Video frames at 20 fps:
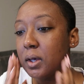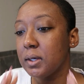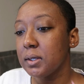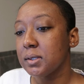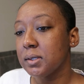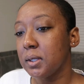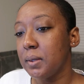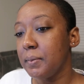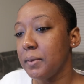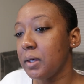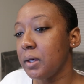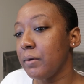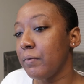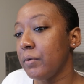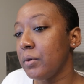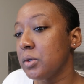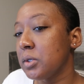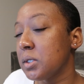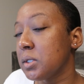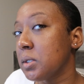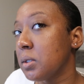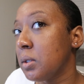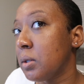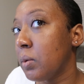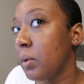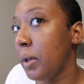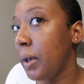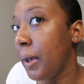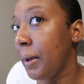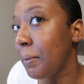So let me give you just a
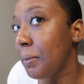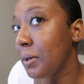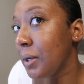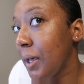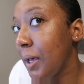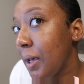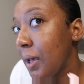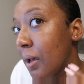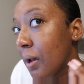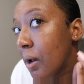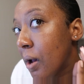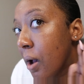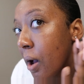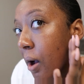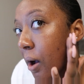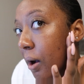little update